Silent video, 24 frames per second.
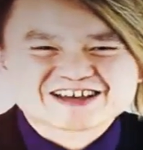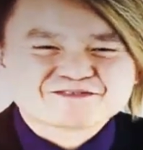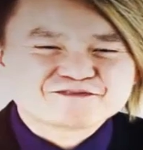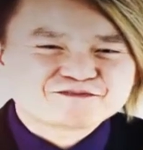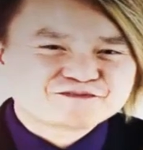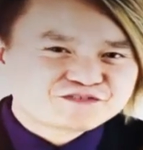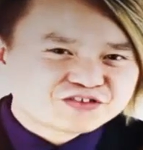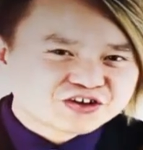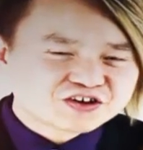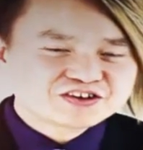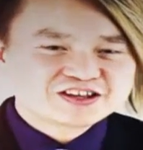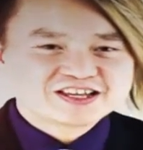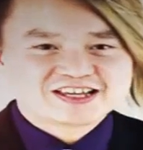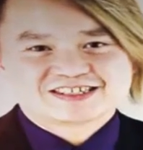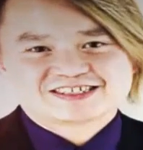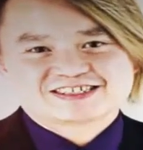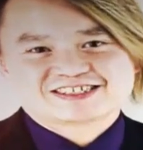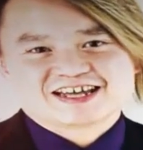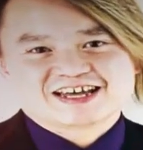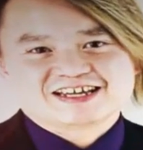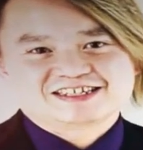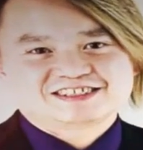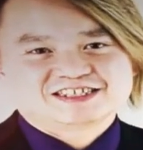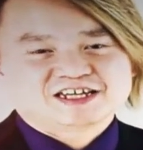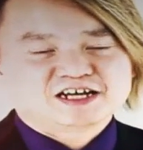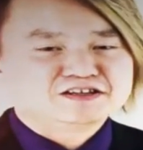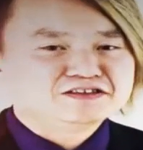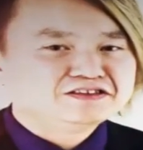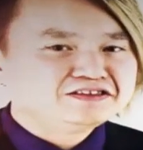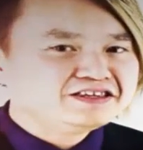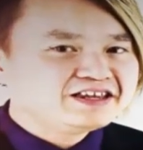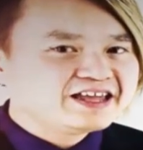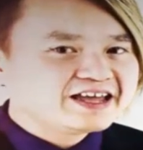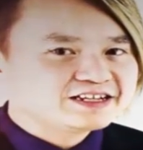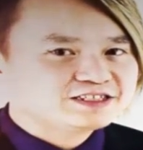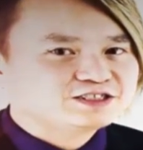affiliate site, a
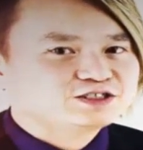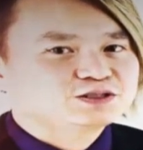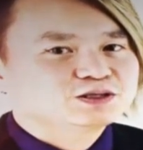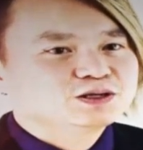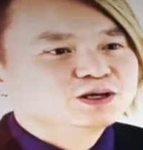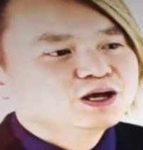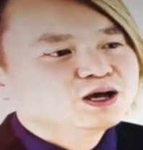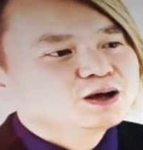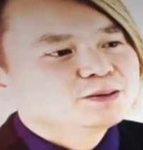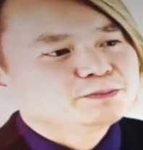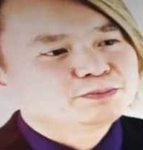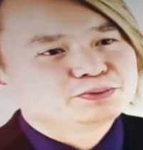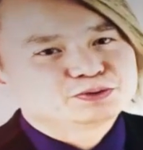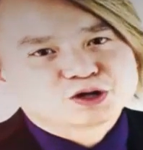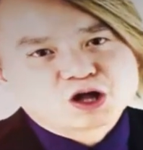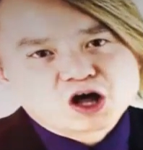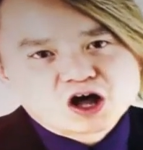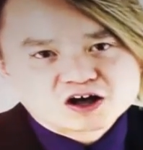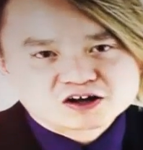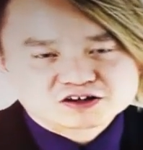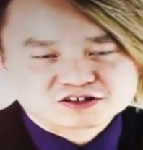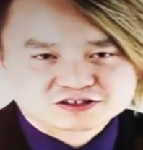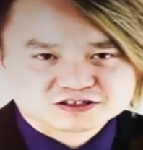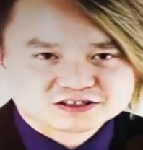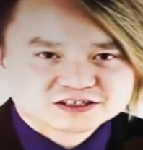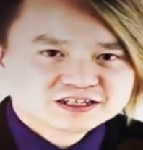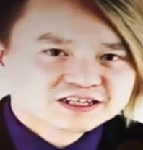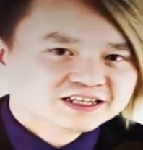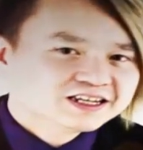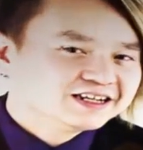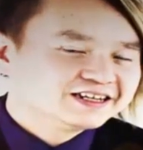next blog,